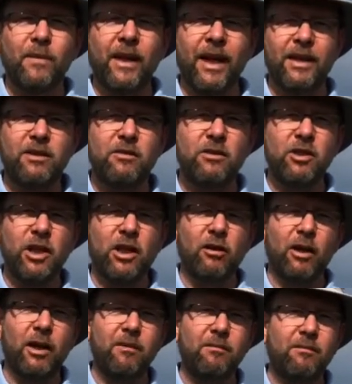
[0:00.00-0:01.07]
That's
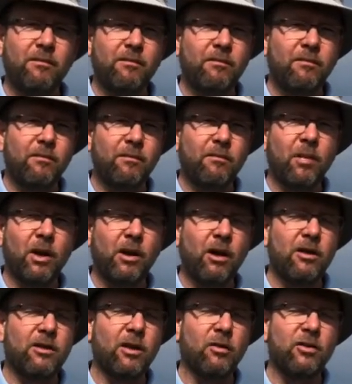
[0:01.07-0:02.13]
generally
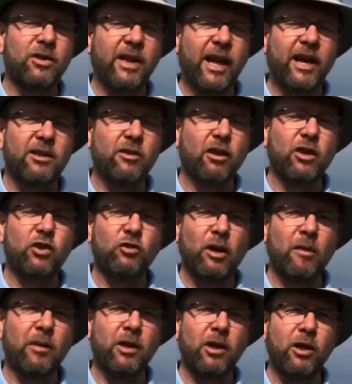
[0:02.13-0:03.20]
because those stands are
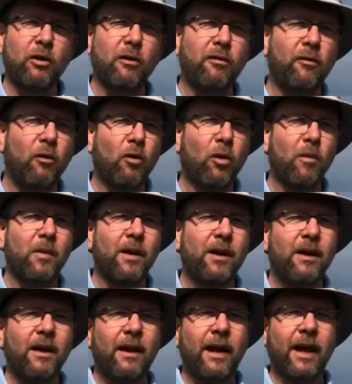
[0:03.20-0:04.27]
extremely uniform
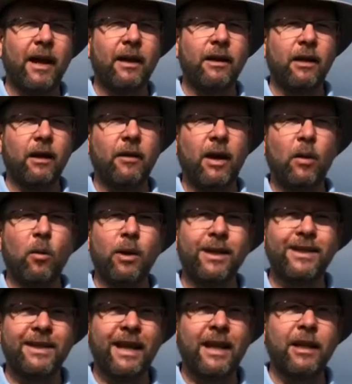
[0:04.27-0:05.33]
and they were
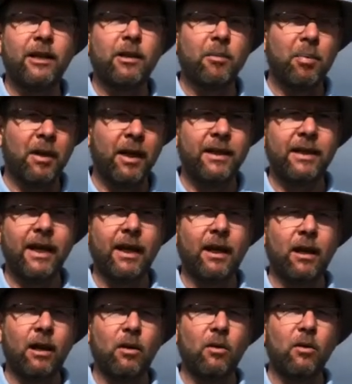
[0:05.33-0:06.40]
intended to plant that
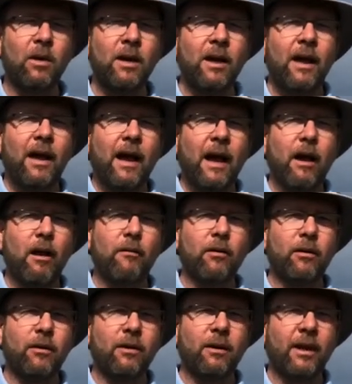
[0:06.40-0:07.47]
low.
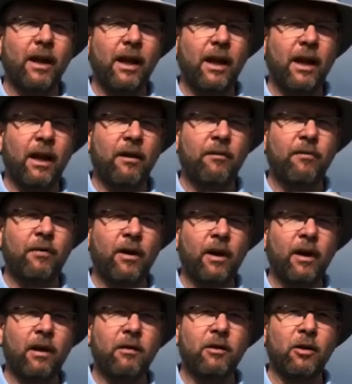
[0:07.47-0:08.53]
However, if
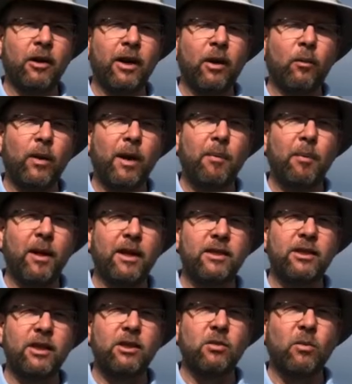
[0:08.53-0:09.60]
you're in a replant
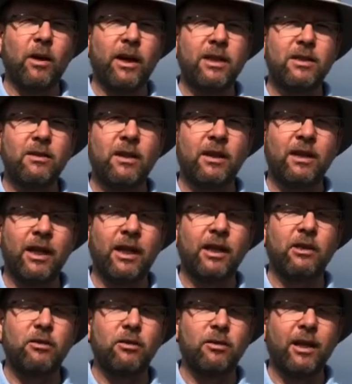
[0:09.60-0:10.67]
situation, the thing
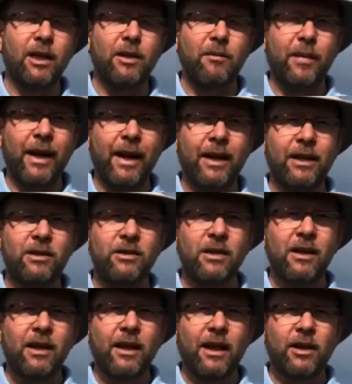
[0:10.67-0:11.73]
that you need to manage
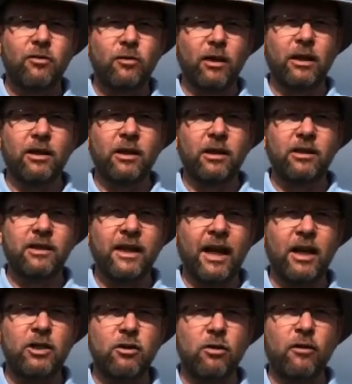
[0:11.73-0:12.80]
is really the
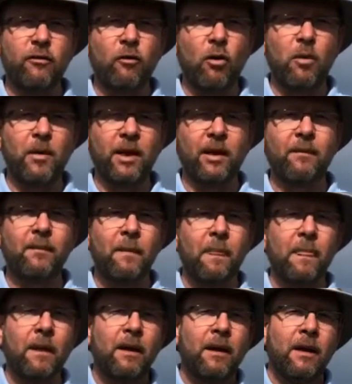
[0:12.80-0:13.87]
stand uniformity.
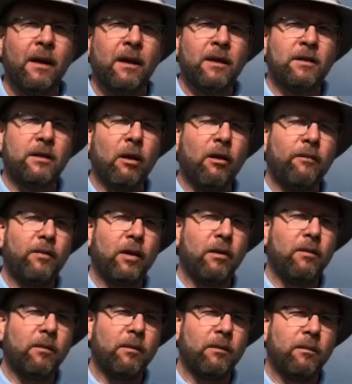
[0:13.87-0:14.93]
So if
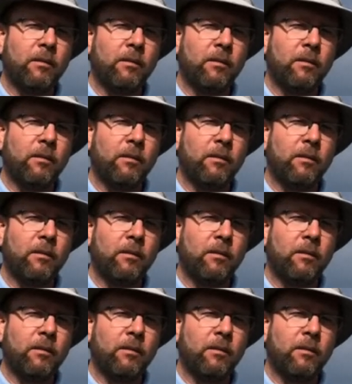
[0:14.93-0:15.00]
you